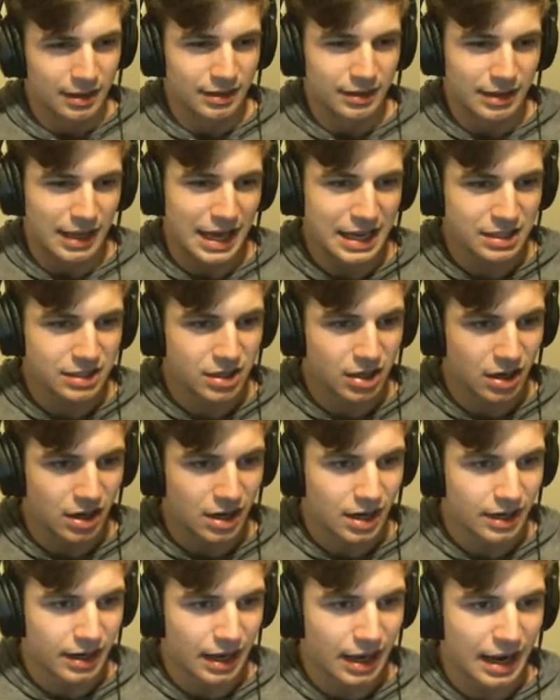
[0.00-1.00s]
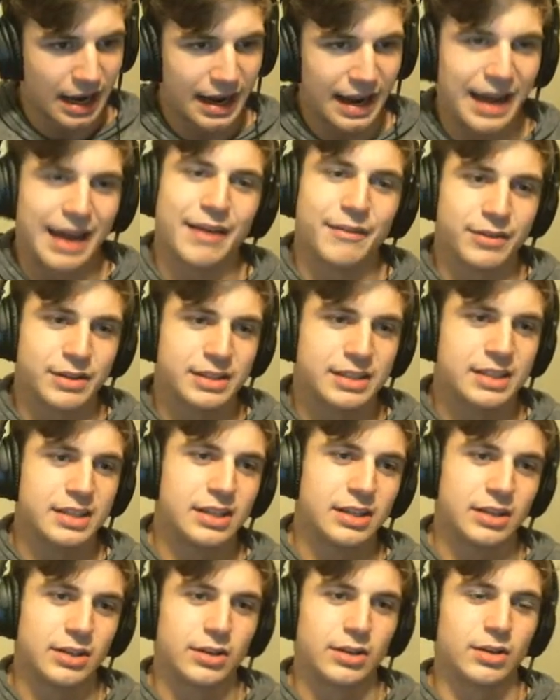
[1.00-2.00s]
Last card I have in
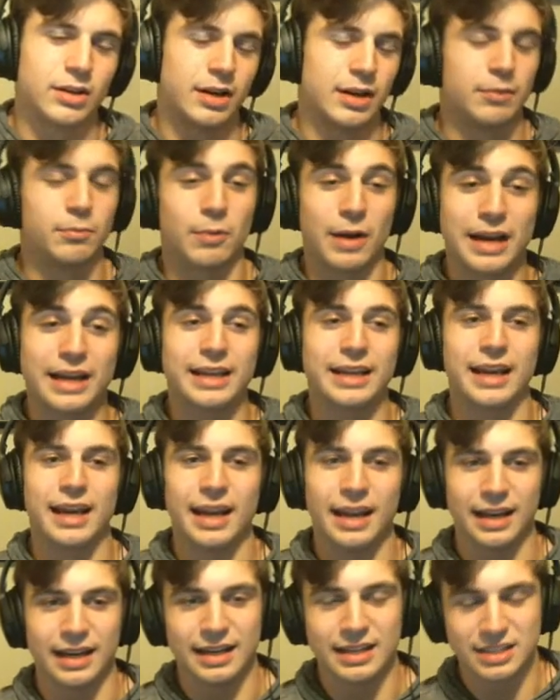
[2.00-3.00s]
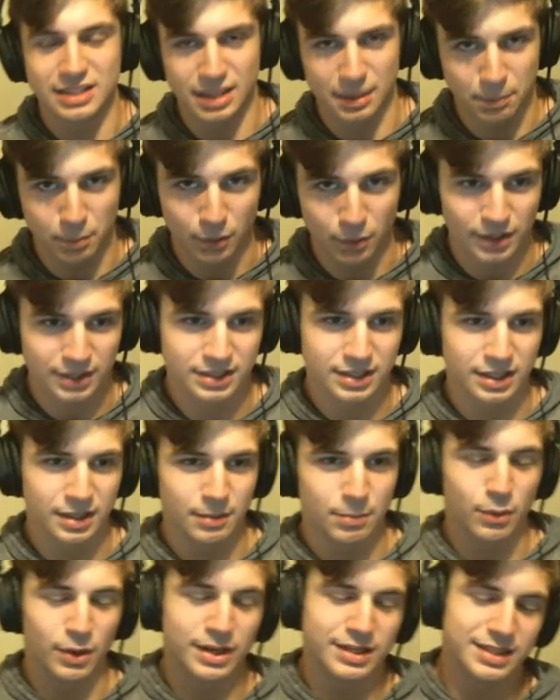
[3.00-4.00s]
rank A is the Poison. The
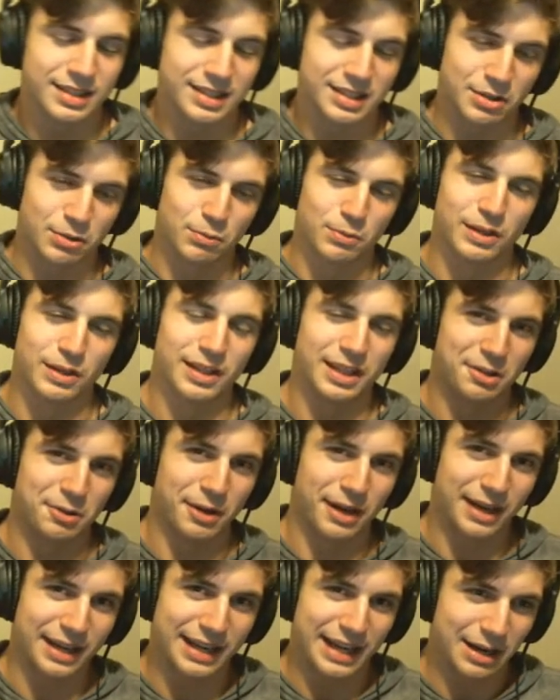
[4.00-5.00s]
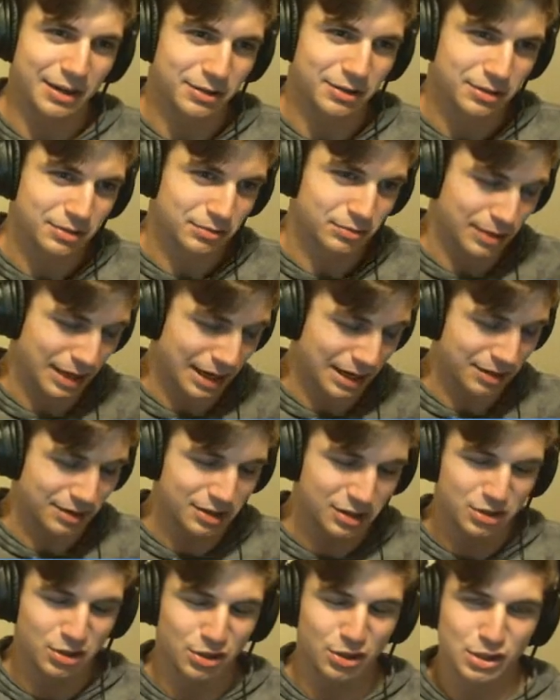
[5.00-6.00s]
Poison is a really great crowd
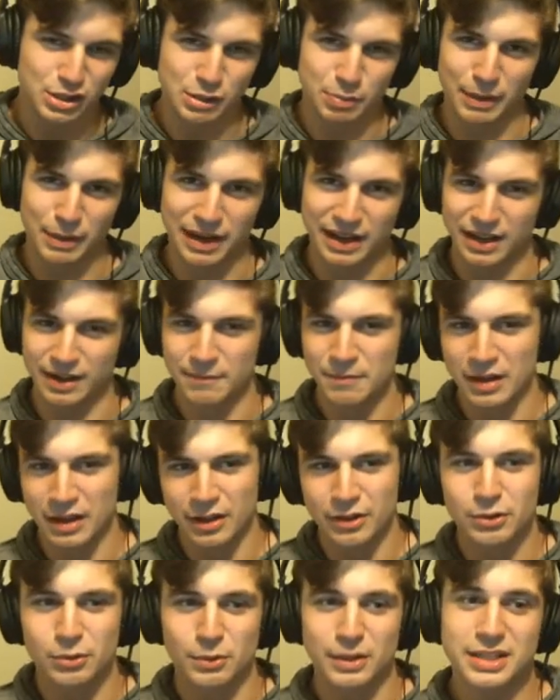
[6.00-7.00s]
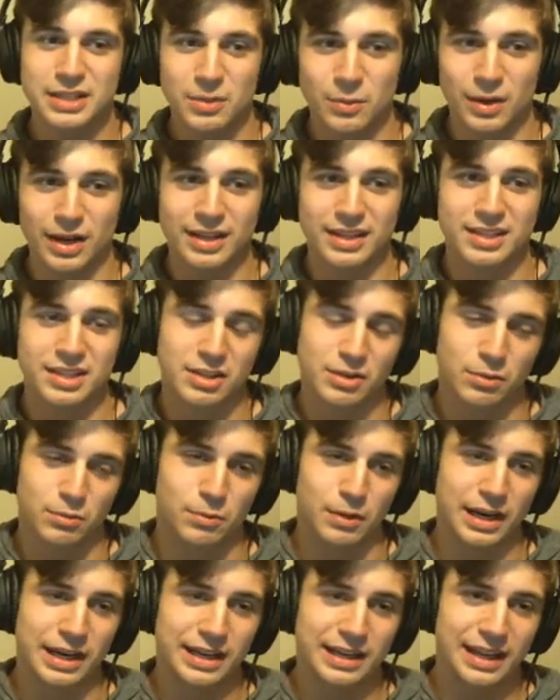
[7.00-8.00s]
control spell. The reason why this is in
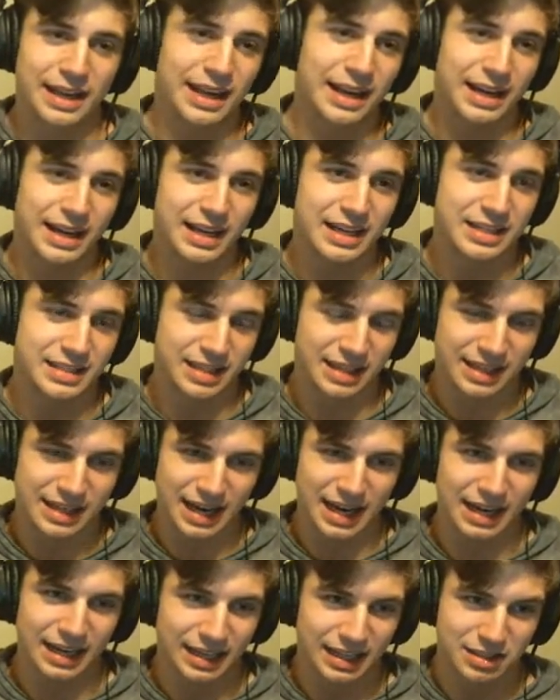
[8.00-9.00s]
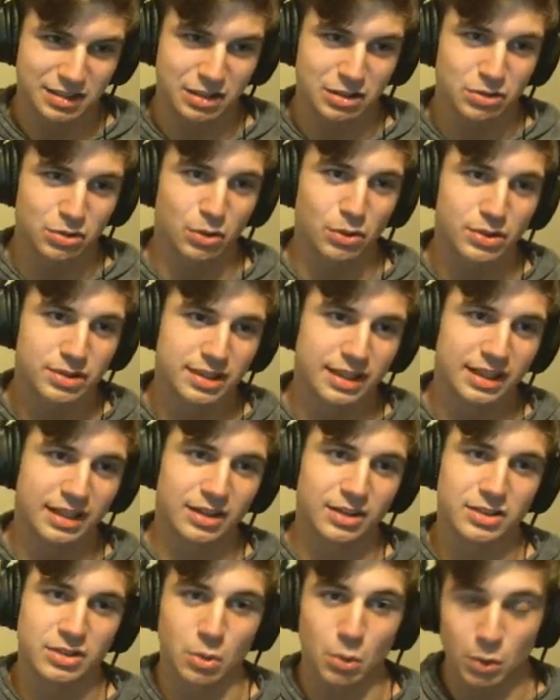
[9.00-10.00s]
rank A is, again, against the Troll
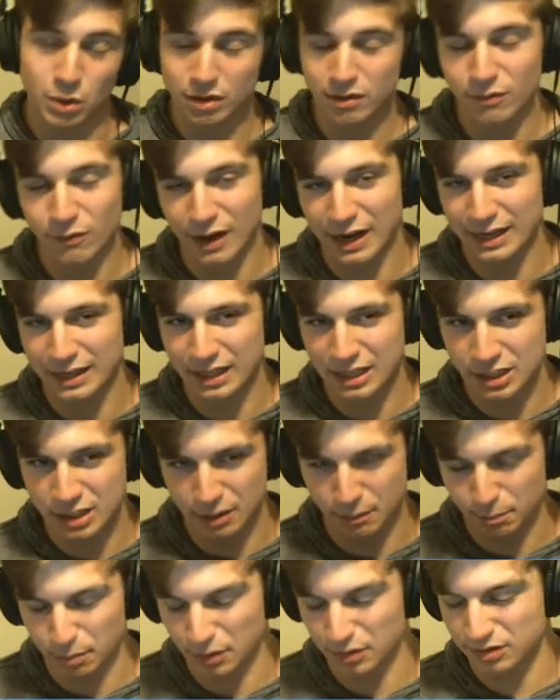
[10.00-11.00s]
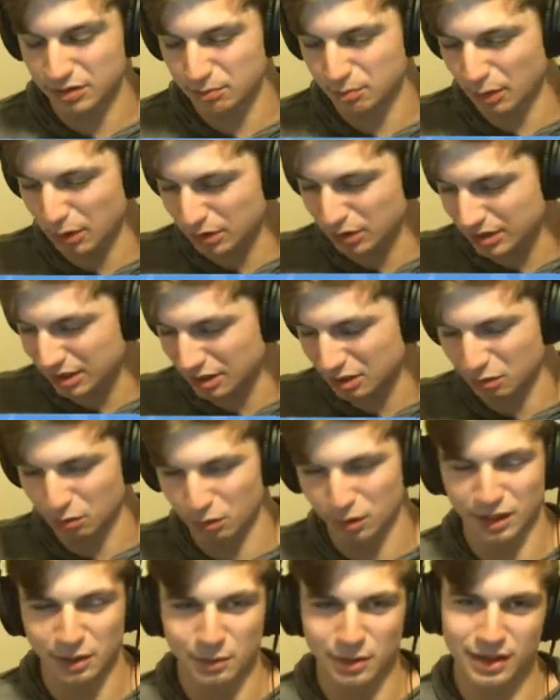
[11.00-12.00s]
Slingers or the Vikings. It both does
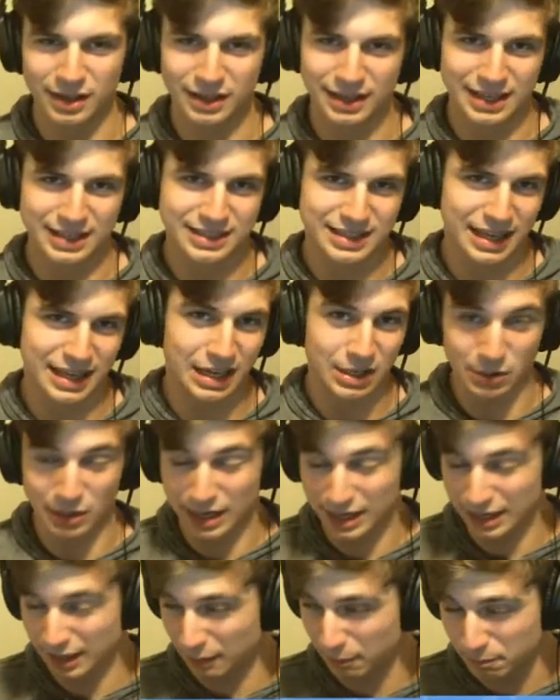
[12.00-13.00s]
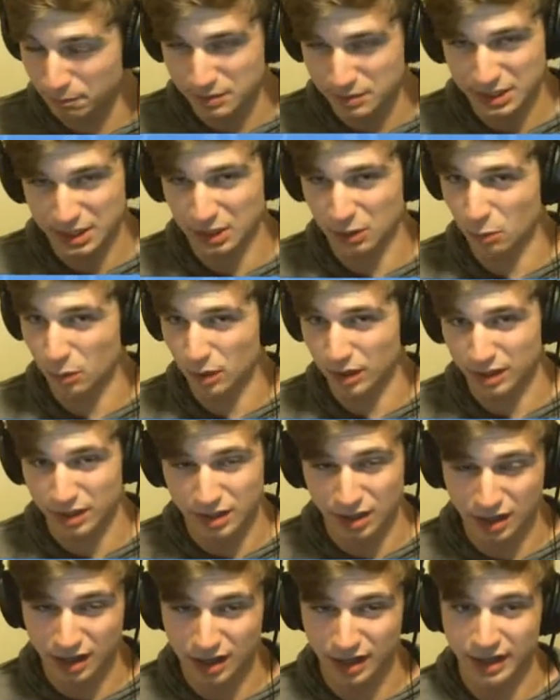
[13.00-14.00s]
really well against that, or any tier 1
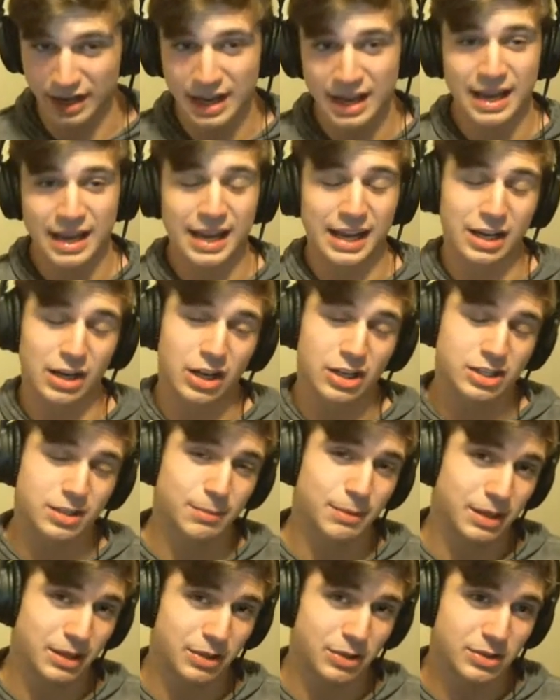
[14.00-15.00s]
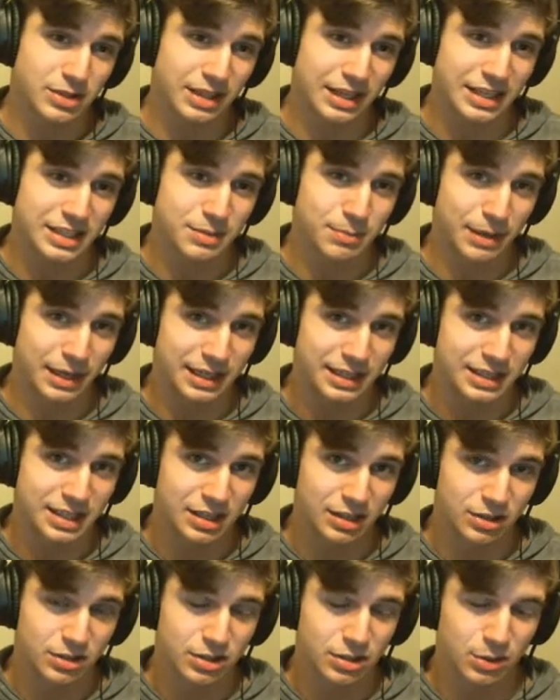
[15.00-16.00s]
card. It can also be used against many
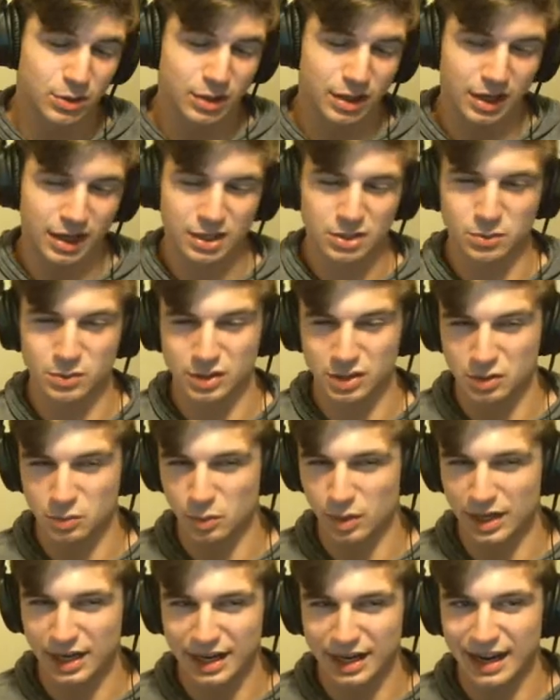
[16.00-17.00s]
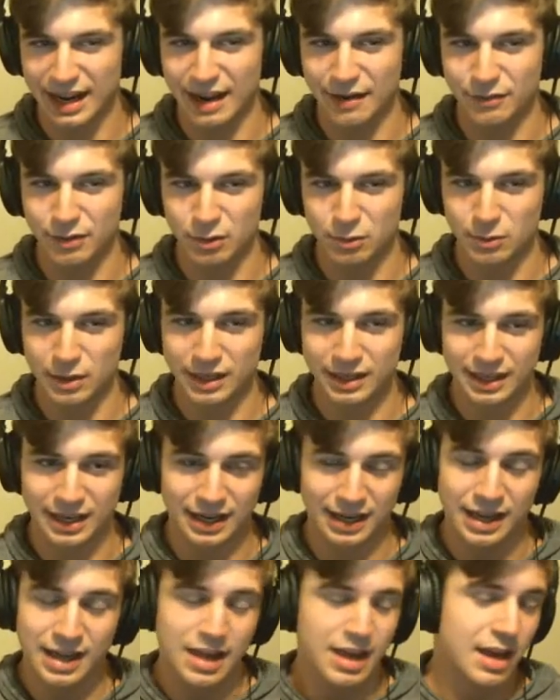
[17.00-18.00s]
tier 2 cards, which is why I have it in rank
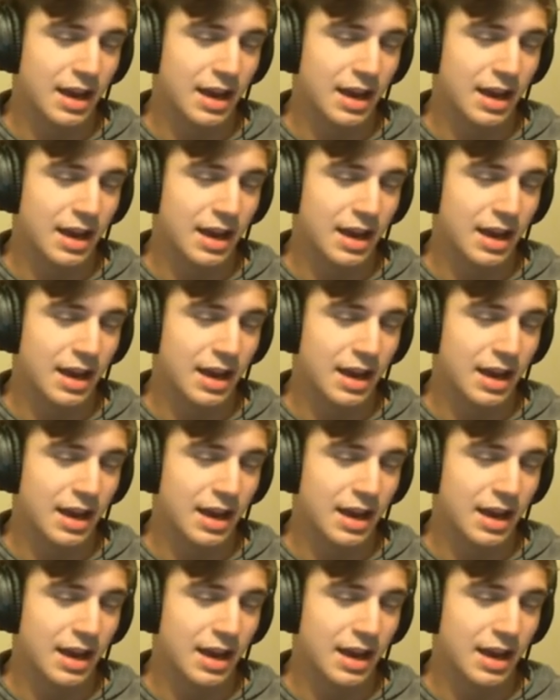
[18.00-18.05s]
A.